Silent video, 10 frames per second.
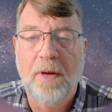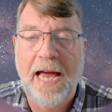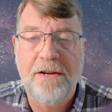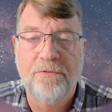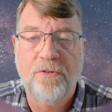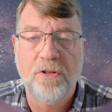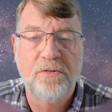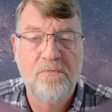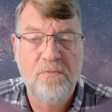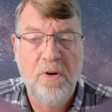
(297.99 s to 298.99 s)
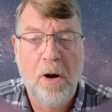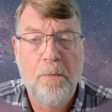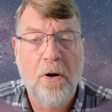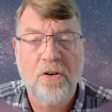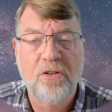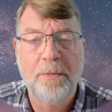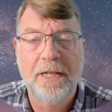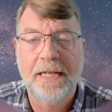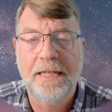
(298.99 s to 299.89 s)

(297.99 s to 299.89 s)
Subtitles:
8 foot approximately